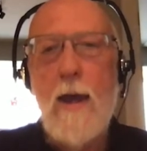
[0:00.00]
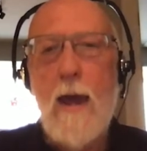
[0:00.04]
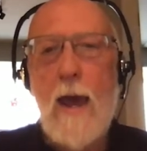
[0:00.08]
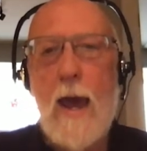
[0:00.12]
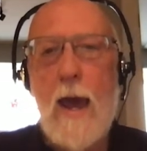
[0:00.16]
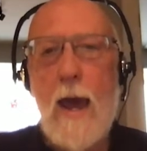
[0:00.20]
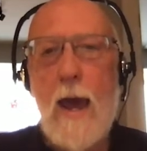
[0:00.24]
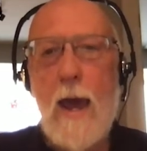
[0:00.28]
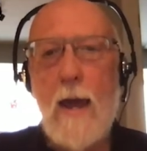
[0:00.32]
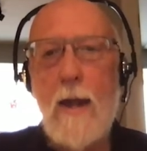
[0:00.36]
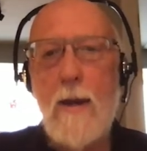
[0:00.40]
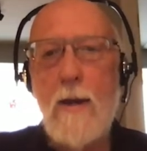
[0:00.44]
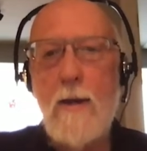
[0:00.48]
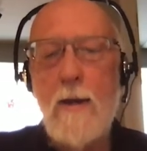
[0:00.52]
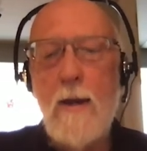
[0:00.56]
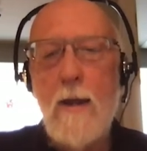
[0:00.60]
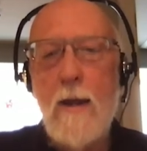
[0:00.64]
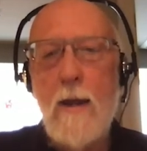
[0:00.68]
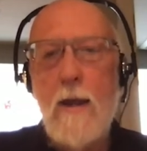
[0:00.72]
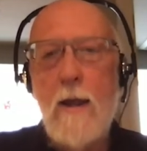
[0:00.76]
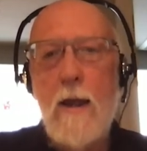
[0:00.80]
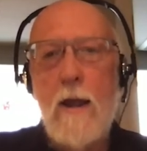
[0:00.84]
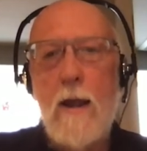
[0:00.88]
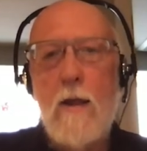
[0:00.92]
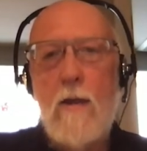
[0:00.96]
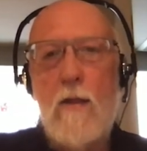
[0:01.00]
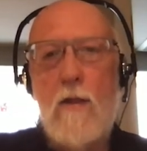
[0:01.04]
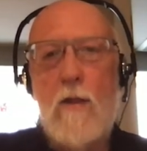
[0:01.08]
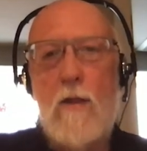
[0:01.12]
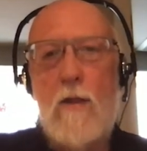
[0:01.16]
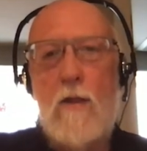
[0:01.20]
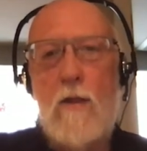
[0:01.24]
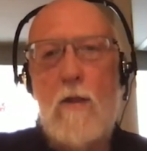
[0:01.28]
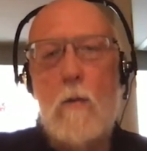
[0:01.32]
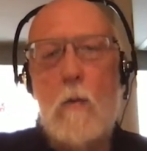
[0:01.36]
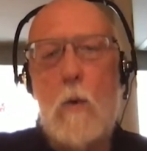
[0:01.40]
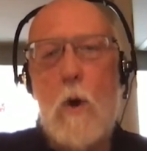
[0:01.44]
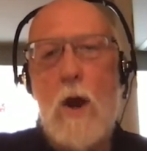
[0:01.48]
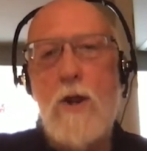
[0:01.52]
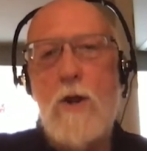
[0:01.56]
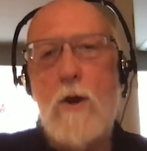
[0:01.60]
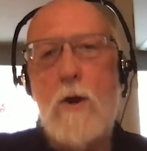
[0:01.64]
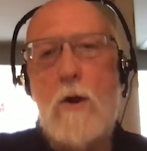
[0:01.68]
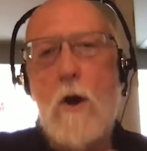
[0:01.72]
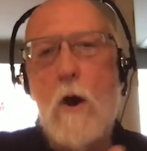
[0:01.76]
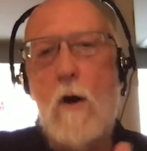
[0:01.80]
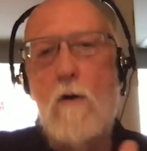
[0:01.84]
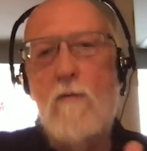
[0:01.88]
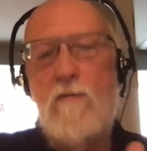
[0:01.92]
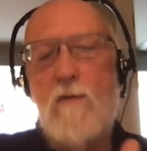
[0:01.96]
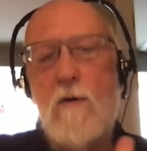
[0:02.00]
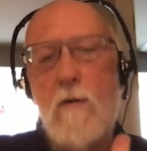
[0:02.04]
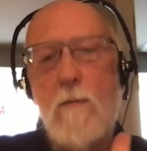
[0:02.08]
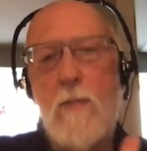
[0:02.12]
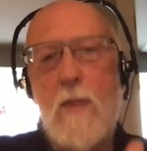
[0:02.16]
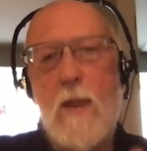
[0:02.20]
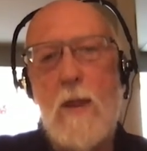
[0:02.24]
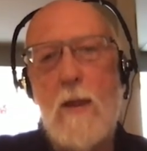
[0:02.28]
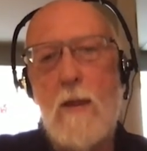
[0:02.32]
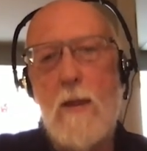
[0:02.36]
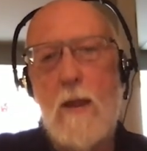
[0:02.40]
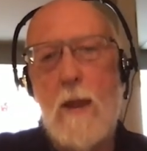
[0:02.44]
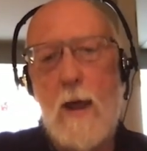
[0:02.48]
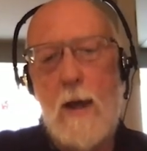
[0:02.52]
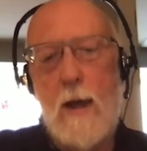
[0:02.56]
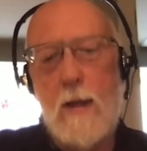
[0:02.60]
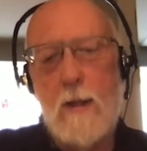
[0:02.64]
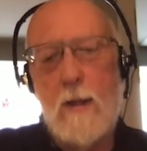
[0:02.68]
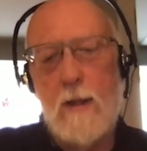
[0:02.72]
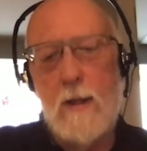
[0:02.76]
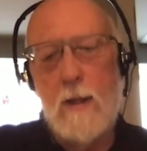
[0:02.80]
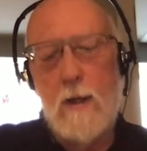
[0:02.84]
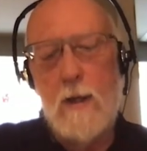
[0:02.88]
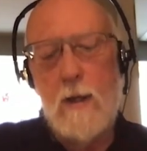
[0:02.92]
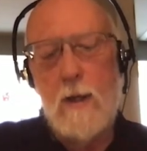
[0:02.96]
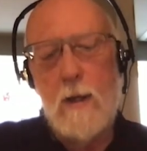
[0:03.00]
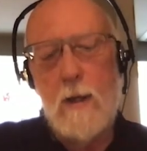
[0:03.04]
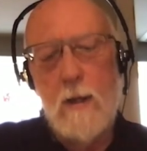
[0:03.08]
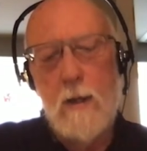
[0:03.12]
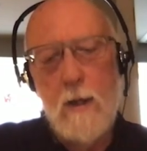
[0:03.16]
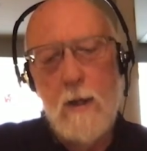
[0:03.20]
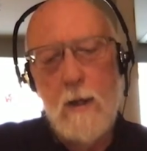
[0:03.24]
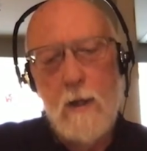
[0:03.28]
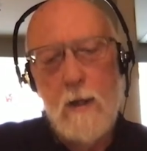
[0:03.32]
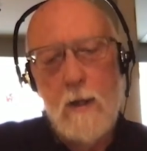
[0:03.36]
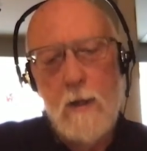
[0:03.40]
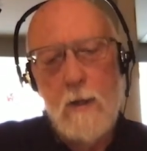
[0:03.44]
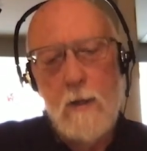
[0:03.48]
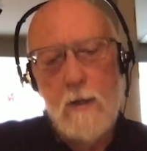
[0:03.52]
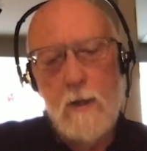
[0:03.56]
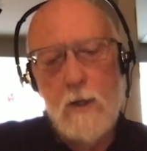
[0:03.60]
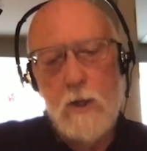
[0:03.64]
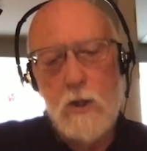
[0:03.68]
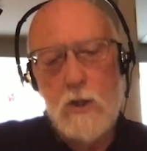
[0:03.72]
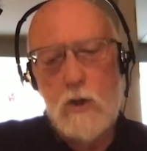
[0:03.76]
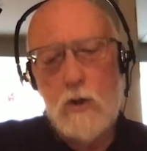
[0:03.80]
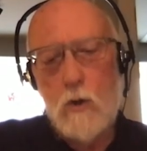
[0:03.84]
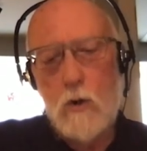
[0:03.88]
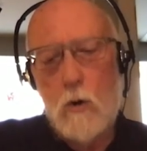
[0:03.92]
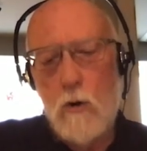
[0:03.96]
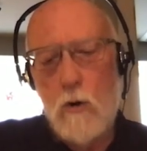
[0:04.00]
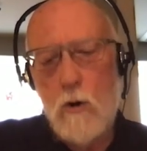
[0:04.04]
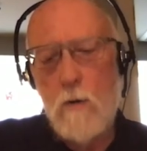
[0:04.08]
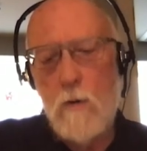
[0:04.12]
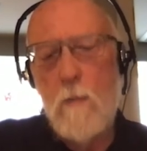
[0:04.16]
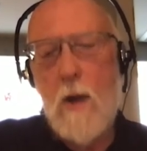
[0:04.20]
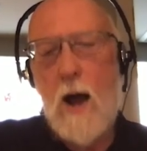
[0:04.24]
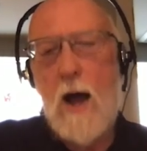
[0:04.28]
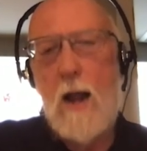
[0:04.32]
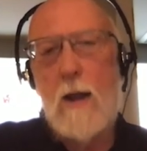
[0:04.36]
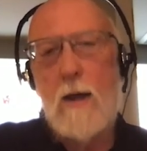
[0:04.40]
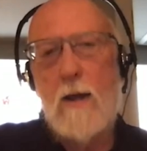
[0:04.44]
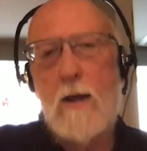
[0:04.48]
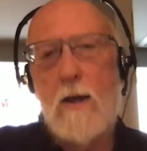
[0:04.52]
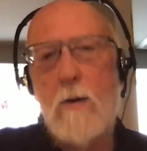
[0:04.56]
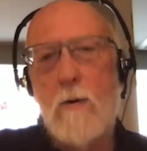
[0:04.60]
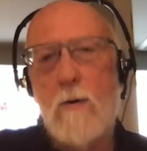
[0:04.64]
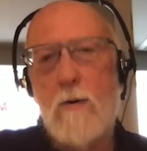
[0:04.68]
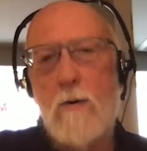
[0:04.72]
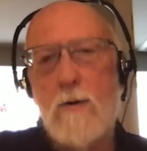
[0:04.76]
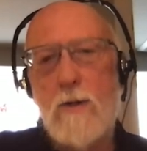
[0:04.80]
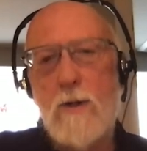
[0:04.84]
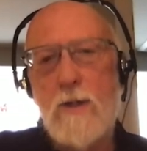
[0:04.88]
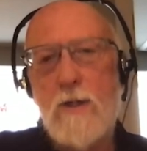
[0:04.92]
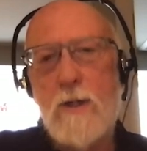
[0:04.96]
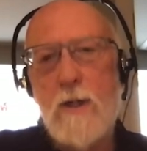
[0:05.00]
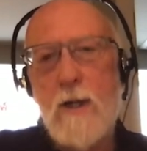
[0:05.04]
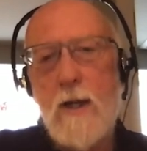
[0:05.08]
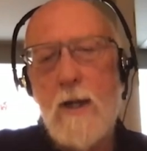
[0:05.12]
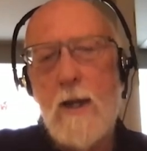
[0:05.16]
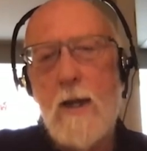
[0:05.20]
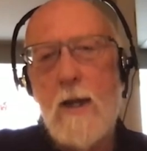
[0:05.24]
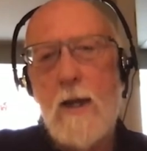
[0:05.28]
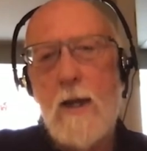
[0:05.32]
And when you go from like the shorter molecules